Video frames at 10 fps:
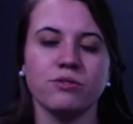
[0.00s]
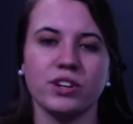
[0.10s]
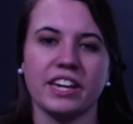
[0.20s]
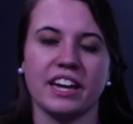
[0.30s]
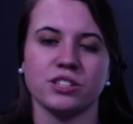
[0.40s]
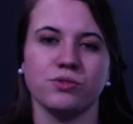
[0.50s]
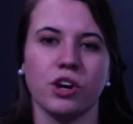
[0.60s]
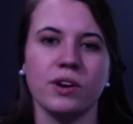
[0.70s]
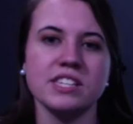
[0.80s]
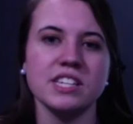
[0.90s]
free cash
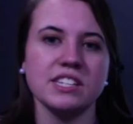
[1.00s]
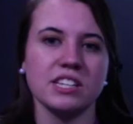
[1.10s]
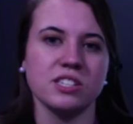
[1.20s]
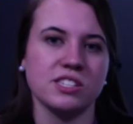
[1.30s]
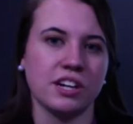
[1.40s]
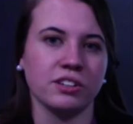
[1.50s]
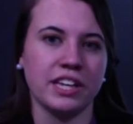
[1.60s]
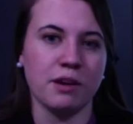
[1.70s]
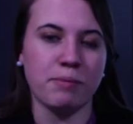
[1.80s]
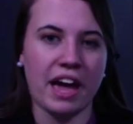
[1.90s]
flow isn't necessarily
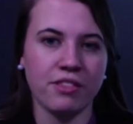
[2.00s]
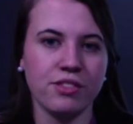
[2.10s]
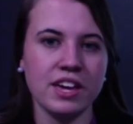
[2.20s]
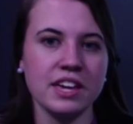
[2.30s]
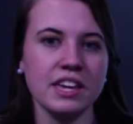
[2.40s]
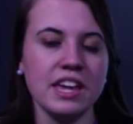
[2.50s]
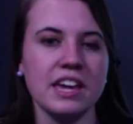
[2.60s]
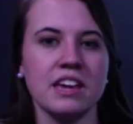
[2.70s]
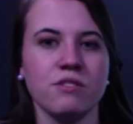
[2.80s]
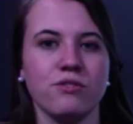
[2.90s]
a bad thing
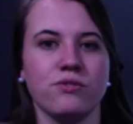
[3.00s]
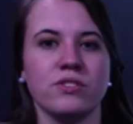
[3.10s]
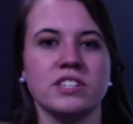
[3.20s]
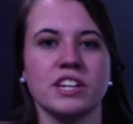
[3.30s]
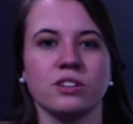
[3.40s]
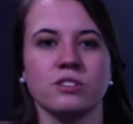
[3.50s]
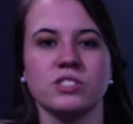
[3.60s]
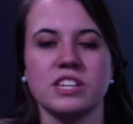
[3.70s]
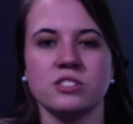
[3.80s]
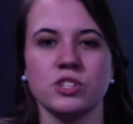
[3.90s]
if Dillard's
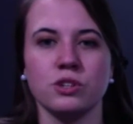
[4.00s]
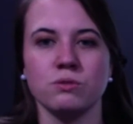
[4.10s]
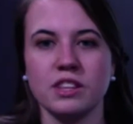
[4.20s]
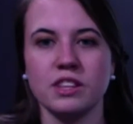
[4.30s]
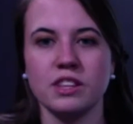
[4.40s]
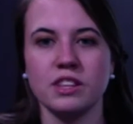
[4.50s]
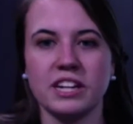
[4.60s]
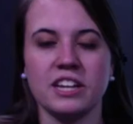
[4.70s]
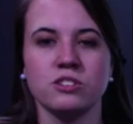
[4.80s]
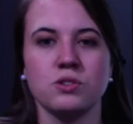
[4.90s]
is using the
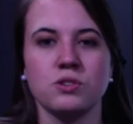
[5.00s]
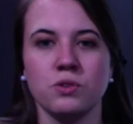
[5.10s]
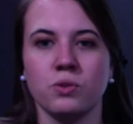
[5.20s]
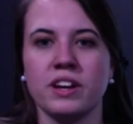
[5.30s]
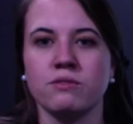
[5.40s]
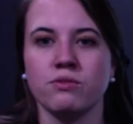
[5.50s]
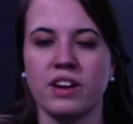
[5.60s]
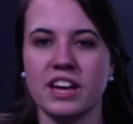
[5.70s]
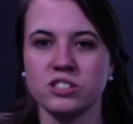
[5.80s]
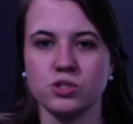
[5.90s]
money to
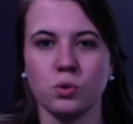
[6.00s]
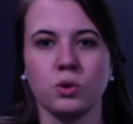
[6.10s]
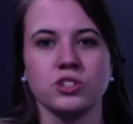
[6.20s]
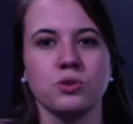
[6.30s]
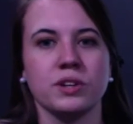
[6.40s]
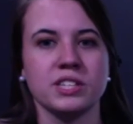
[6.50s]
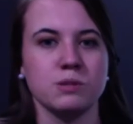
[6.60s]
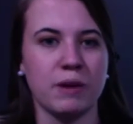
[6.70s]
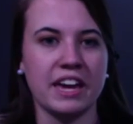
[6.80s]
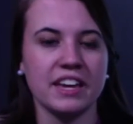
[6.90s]
invest or to
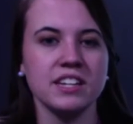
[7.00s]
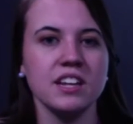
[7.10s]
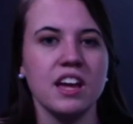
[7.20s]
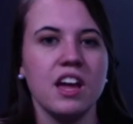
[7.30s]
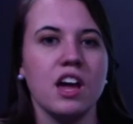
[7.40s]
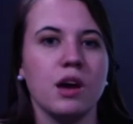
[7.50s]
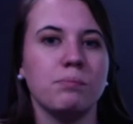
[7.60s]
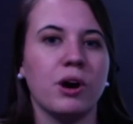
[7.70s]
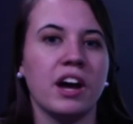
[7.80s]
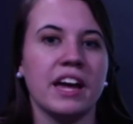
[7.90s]
expand,
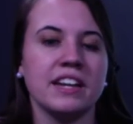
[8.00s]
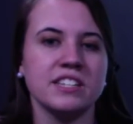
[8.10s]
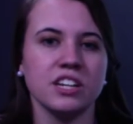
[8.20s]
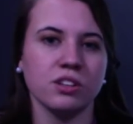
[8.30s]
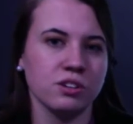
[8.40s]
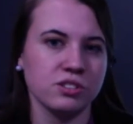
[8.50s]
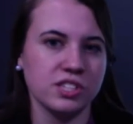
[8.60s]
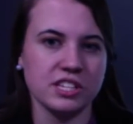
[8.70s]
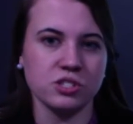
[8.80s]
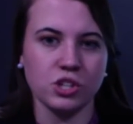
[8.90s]
but Dillard's
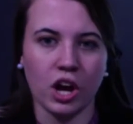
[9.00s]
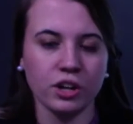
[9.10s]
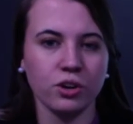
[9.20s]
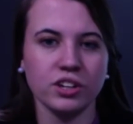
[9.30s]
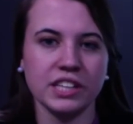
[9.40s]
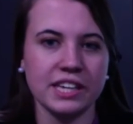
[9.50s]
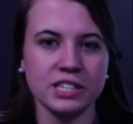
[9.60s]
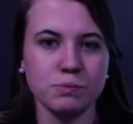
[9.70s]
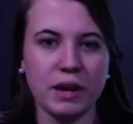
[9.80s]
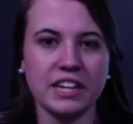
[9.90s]
is not currently
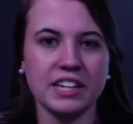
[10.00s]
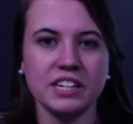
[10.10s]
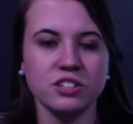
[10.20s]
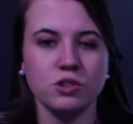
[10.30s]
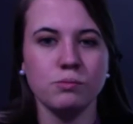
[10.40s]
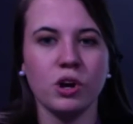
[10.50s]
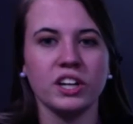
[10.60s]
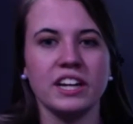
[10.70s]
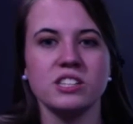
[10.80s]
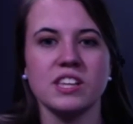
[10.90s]
expanding into new
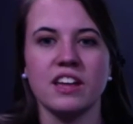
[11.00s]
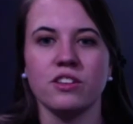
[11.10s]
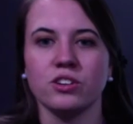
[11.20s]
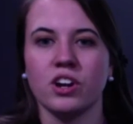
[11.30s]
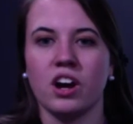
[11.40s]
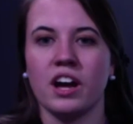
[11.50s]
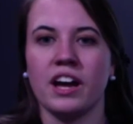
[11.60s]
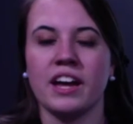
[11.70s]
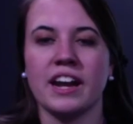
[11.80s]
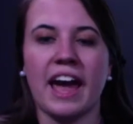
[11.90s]
markets, and they're
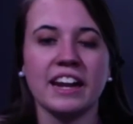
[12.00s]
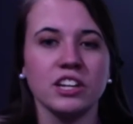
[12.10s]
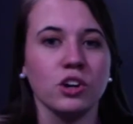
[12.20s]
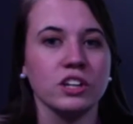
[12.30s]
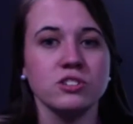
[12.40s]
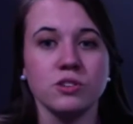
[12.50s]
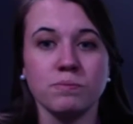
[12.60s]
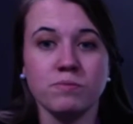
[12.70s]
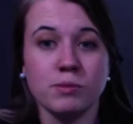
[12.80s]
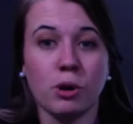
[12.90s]
not adding on to
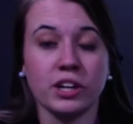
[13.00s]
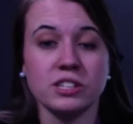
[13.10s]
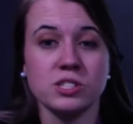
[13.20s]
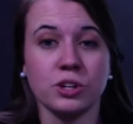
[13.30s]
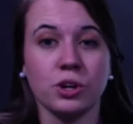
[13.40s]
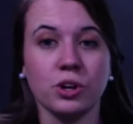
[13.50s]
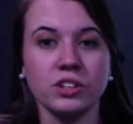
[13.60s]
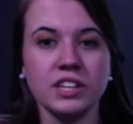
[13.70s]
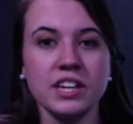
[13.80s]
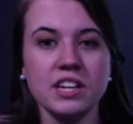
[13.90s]
the markets they're
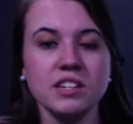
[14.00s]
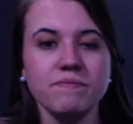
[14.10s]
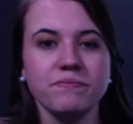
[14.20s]
currently in.